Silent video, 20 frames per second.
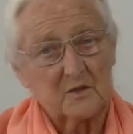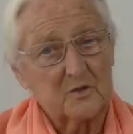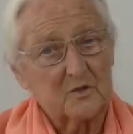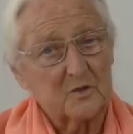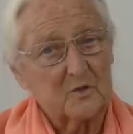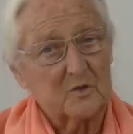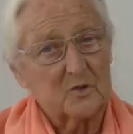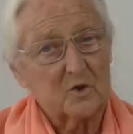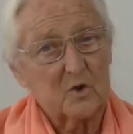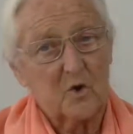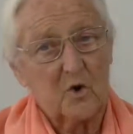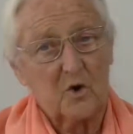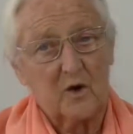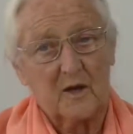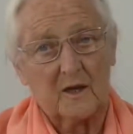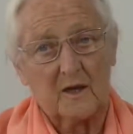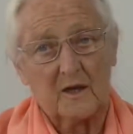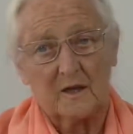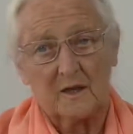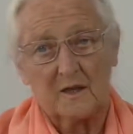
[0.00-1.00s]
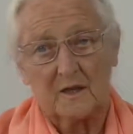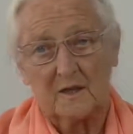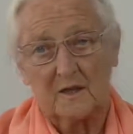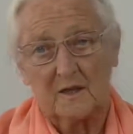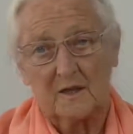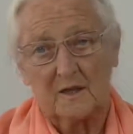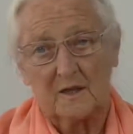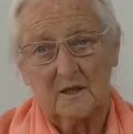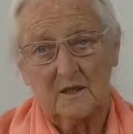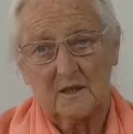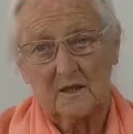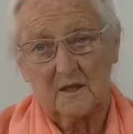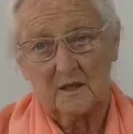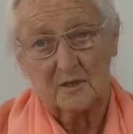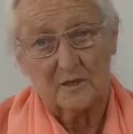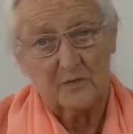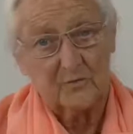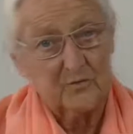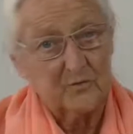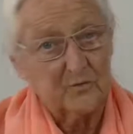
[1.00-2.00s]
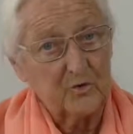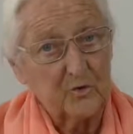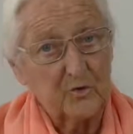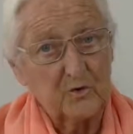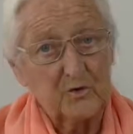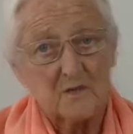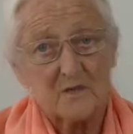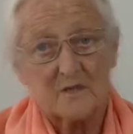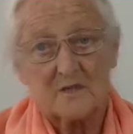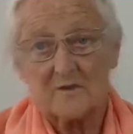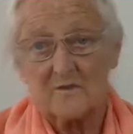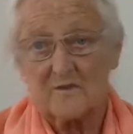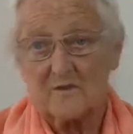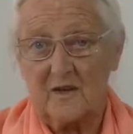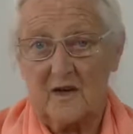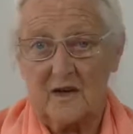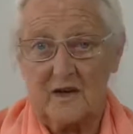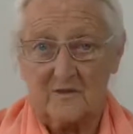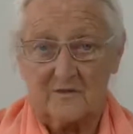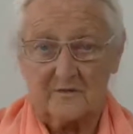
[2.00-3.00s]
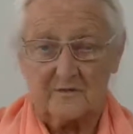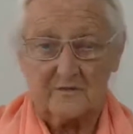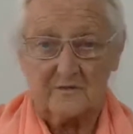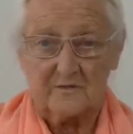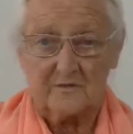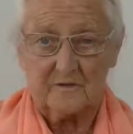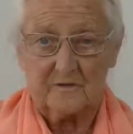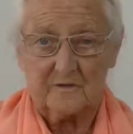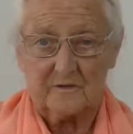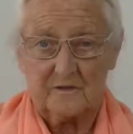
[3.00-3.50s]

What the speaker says: the joy, the fullness of life